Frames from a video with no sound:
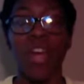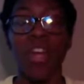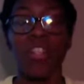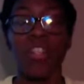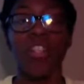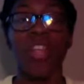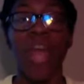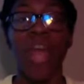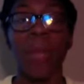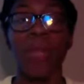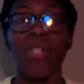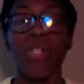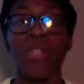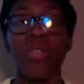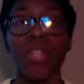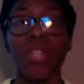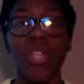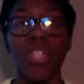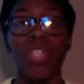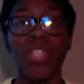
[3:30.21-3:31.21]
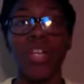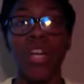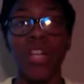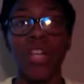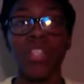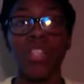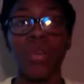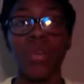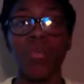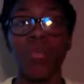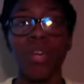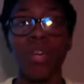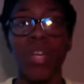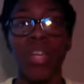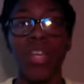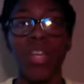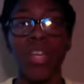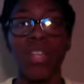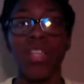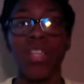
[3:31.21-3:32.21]
So the opportunity to hug someone
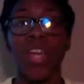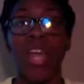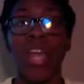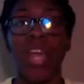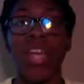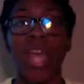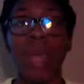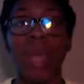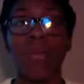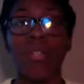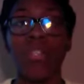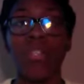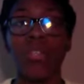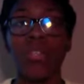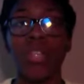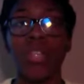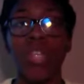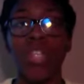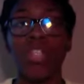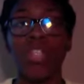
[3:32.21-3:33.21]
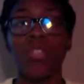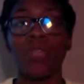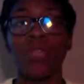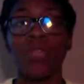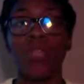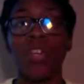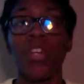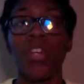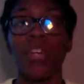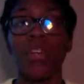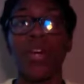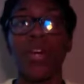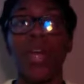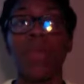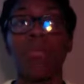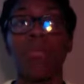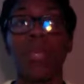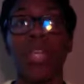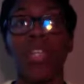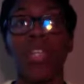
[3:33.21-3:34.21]
is an opportunity to feel
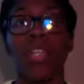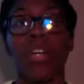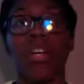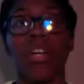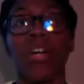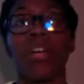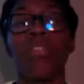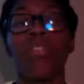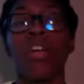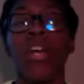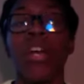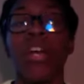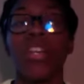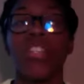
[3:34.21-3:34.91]
and be loved.